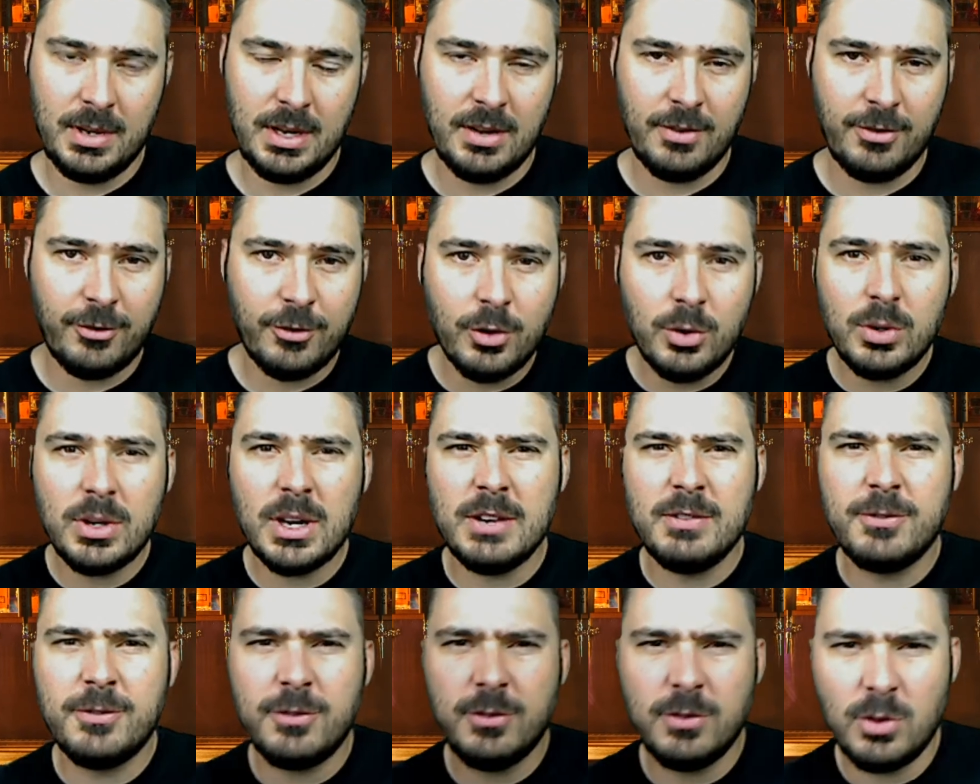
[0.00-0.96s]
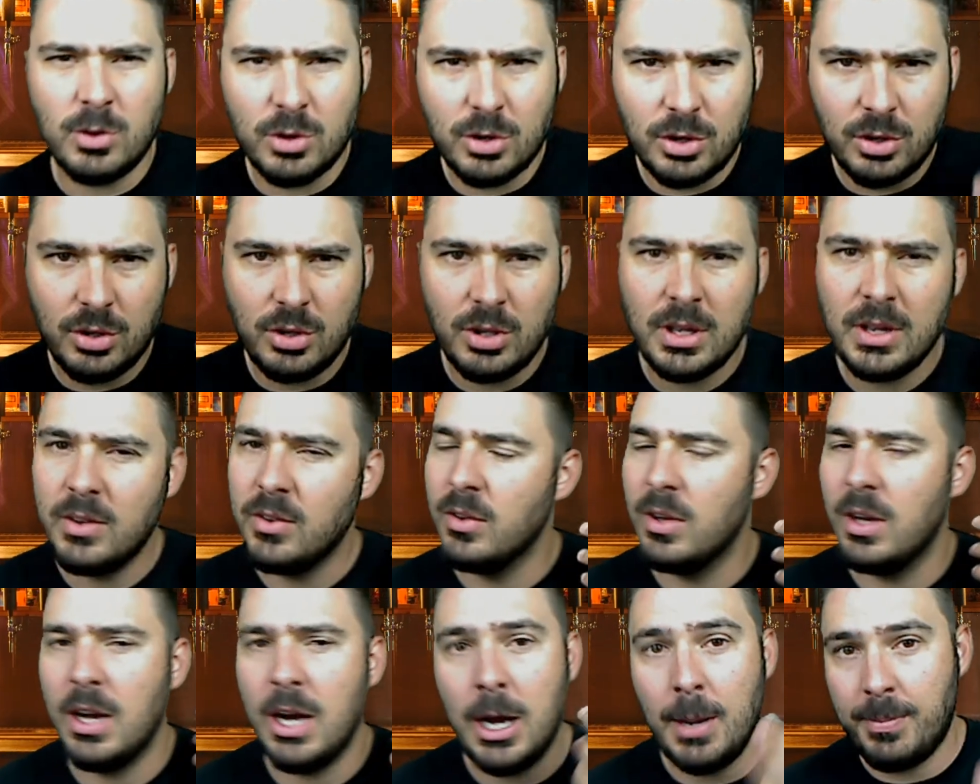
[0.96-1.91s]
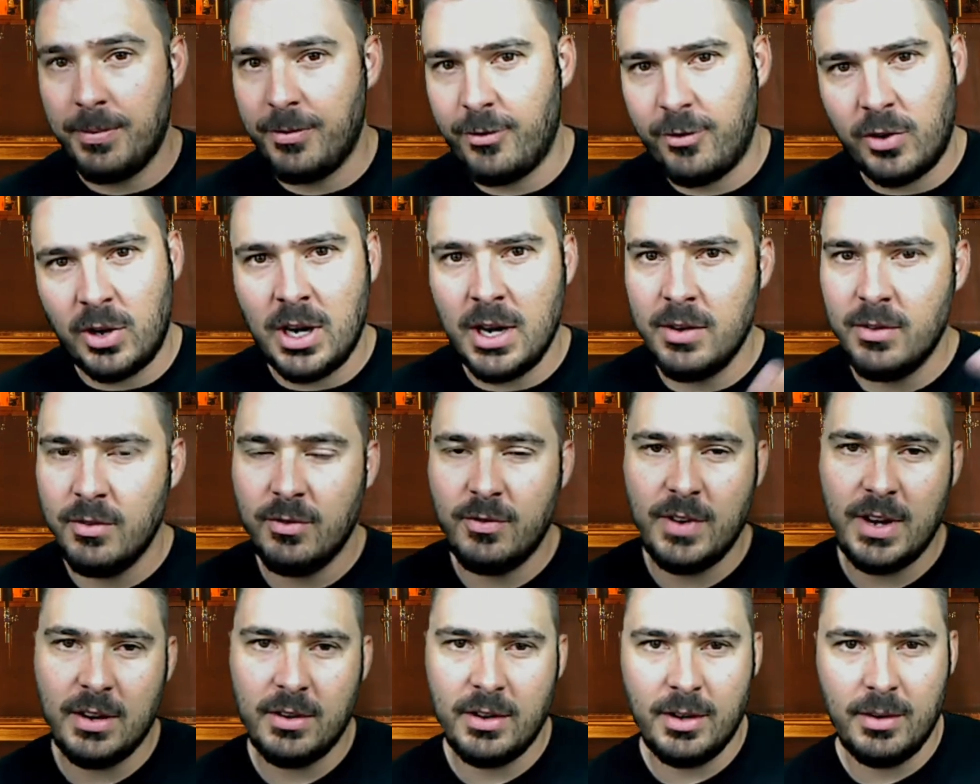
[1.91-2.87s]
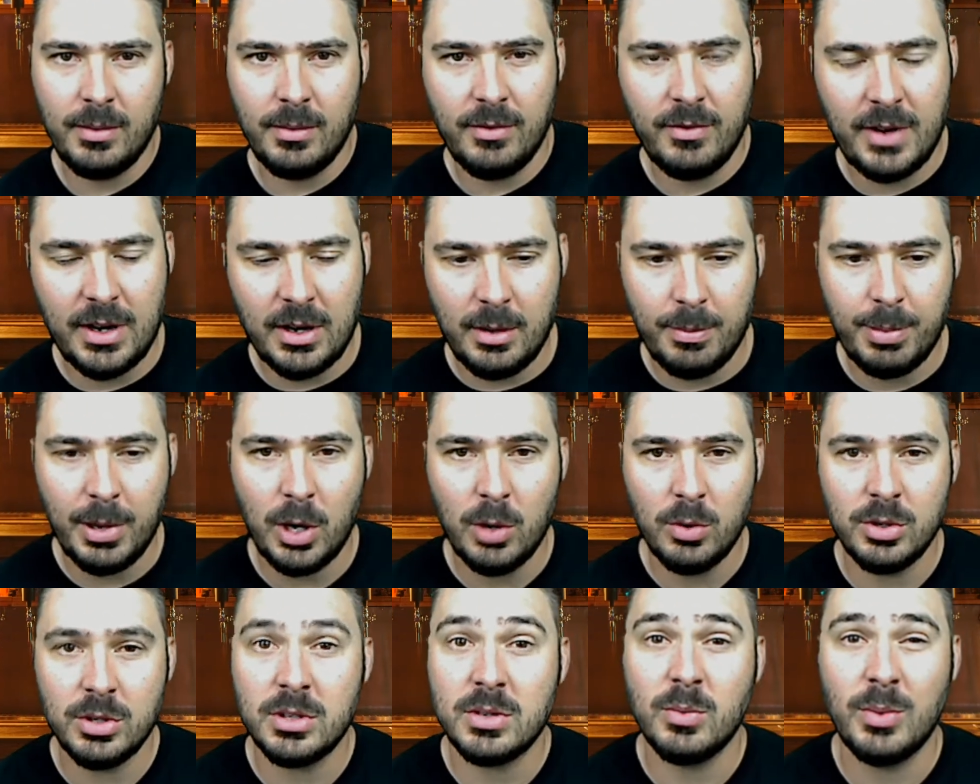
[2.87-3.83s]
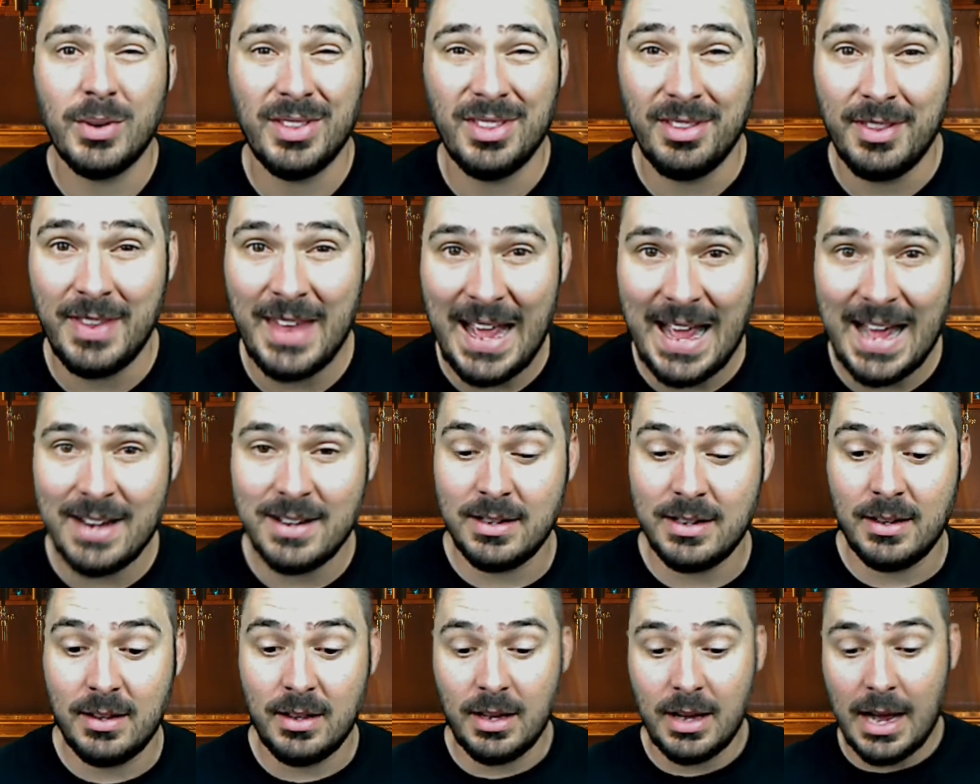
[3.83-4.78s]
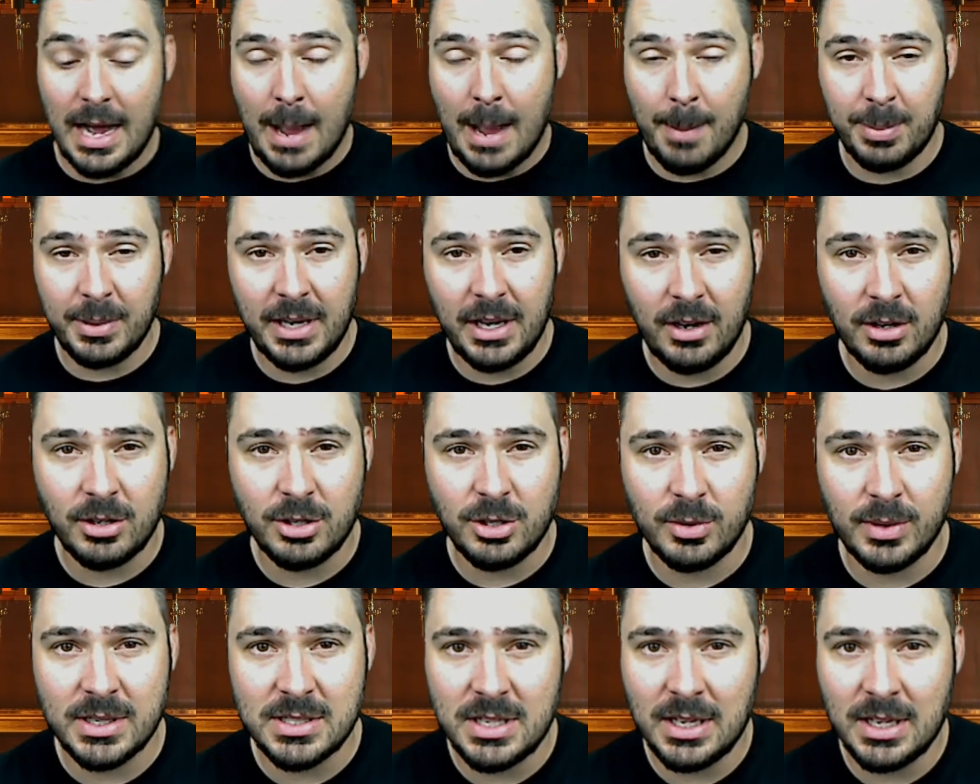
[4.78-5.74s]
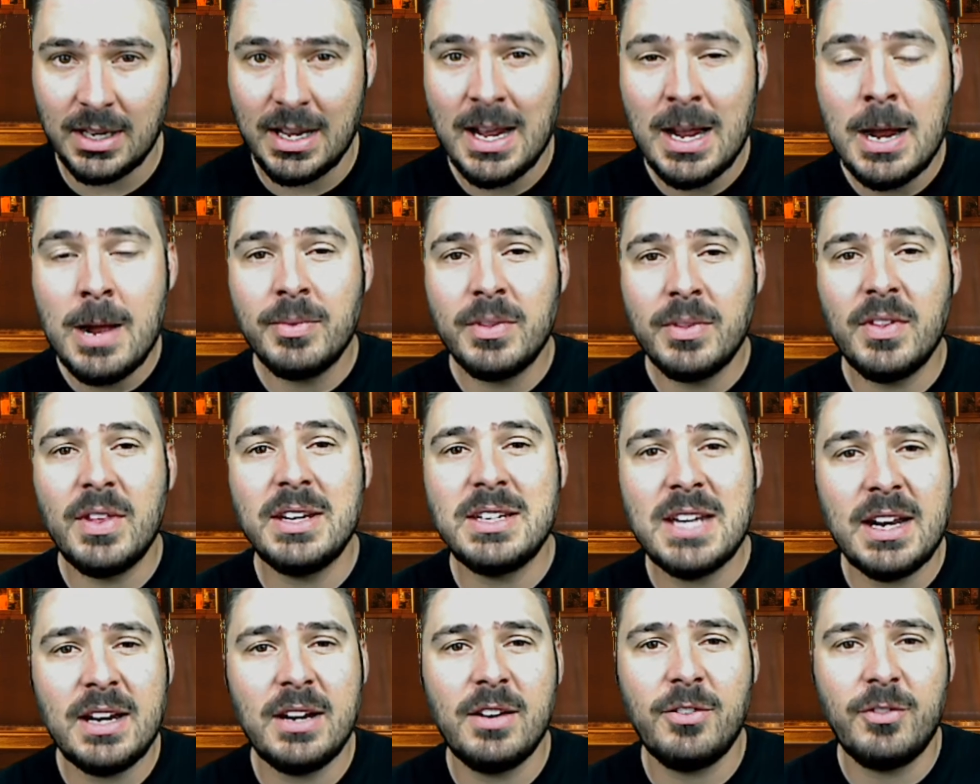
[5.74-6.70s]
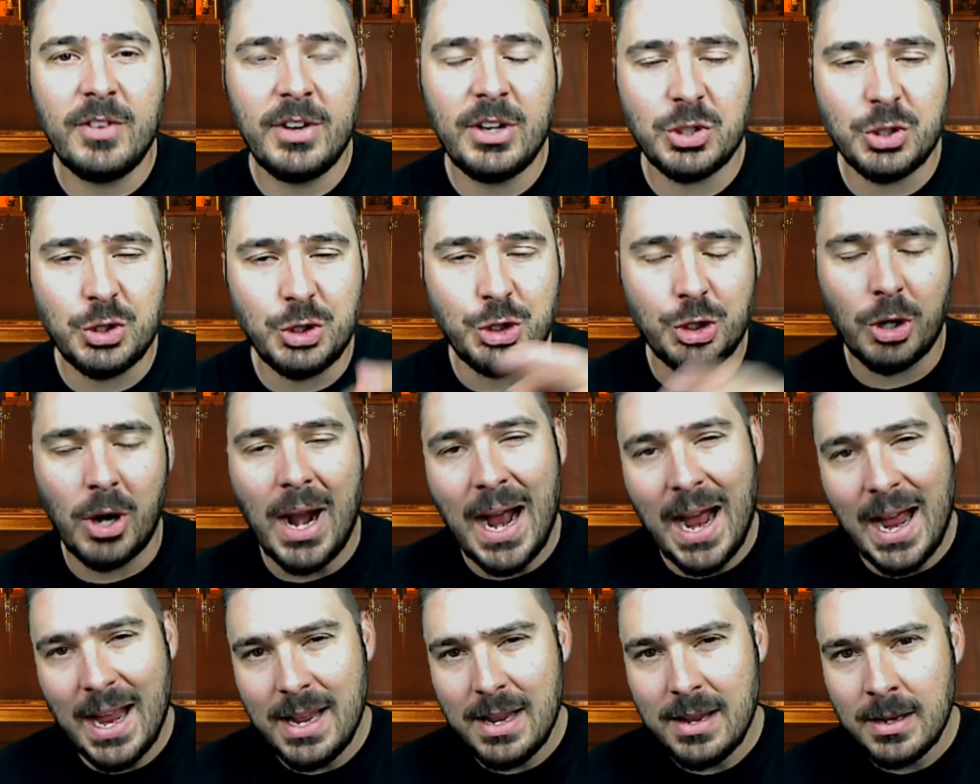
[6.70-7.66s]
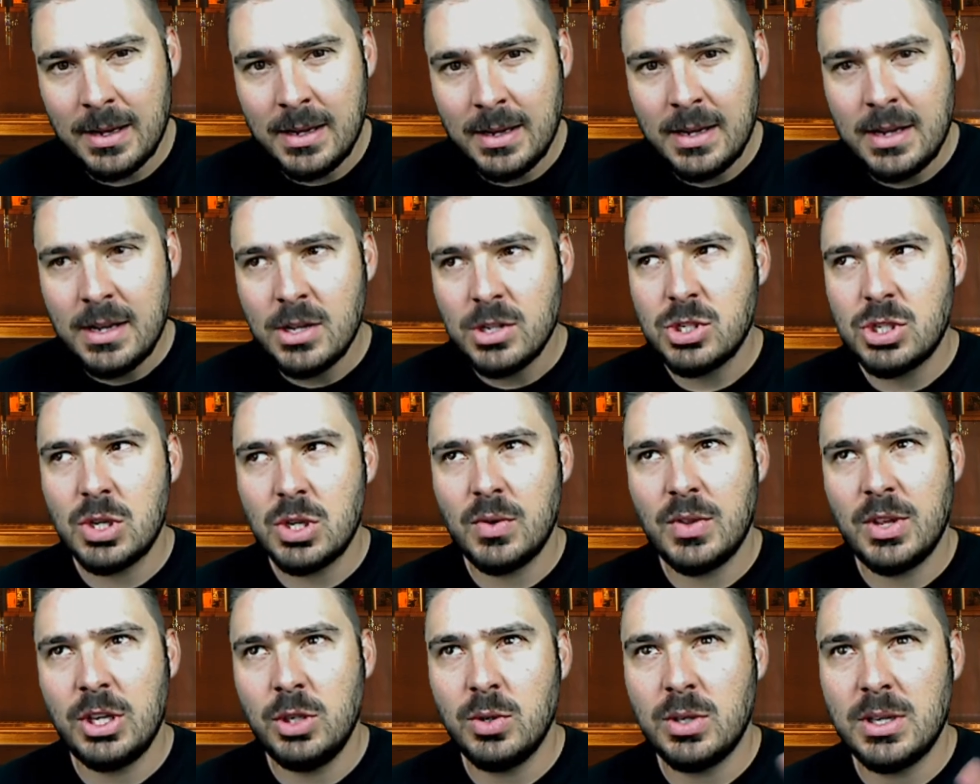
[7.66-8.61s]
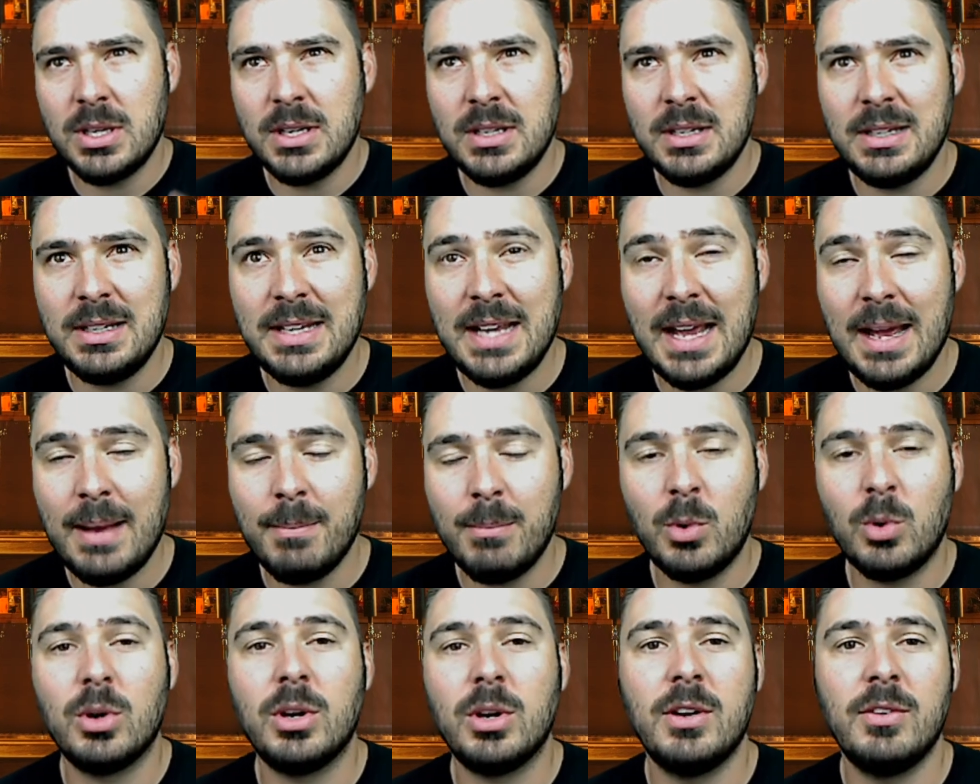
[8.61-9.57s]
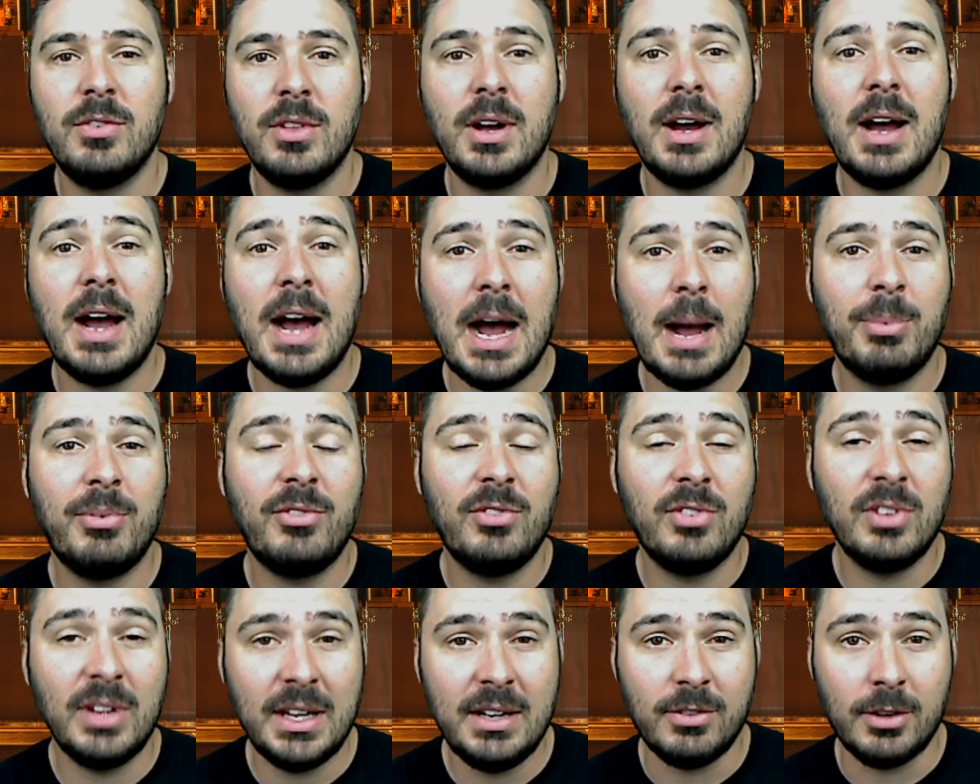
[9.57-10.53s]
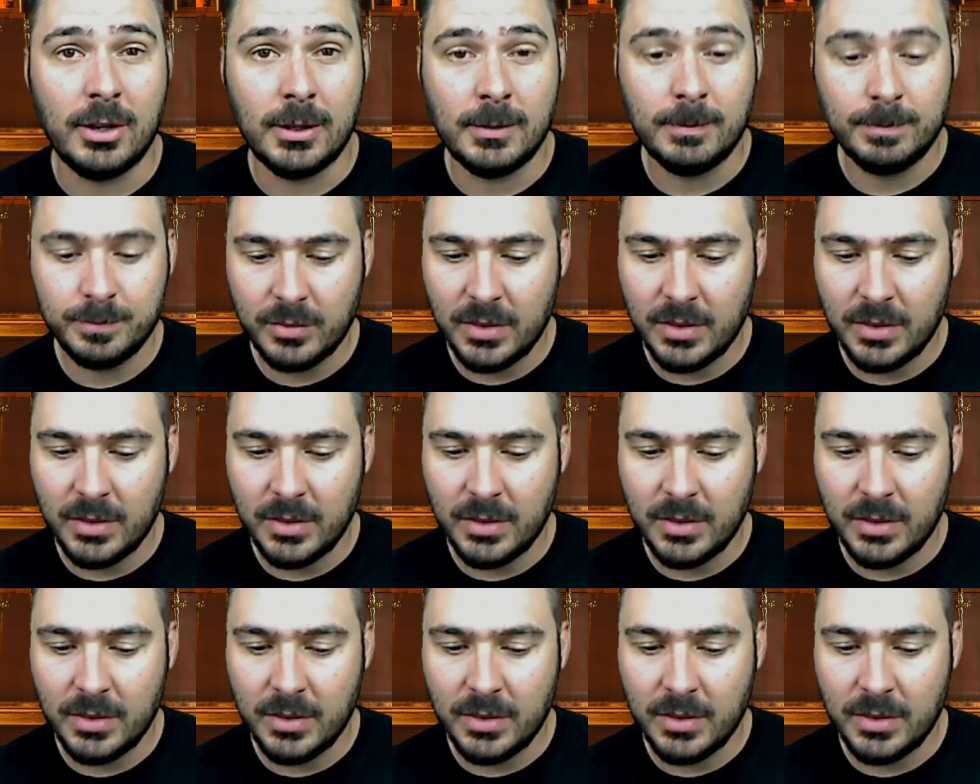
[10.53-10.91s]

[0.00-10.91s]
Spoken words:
Fruit and floral up front, very, very potent with that hop characteristic. Then they tend to finish dry so that you can get more of the hop flavor.